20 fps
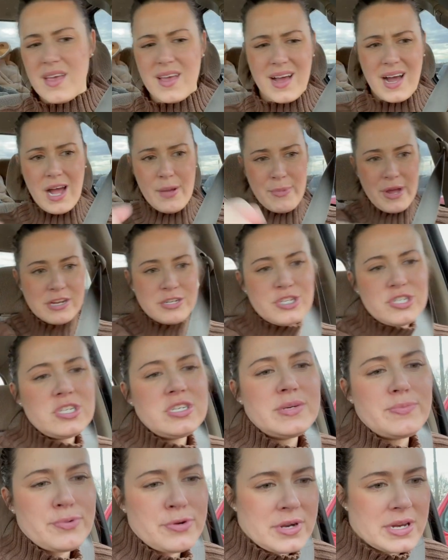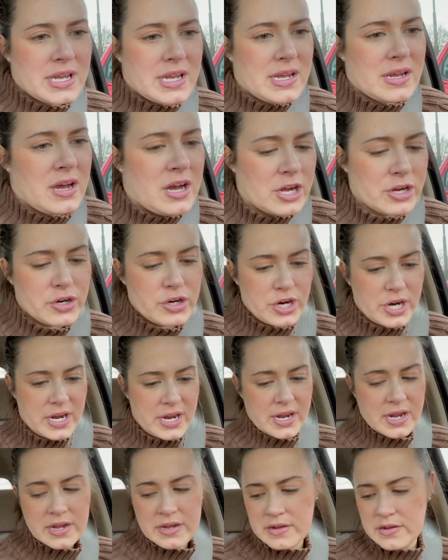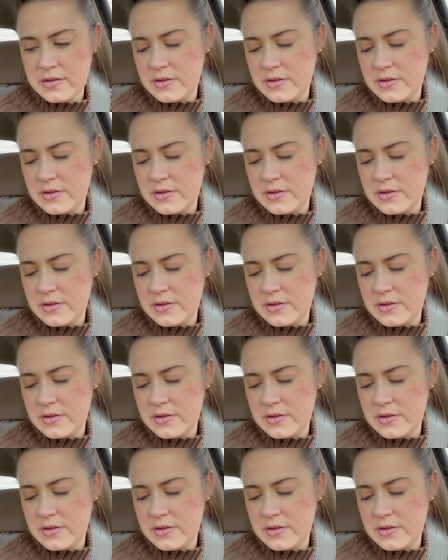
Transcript: I'm actually pretty hungry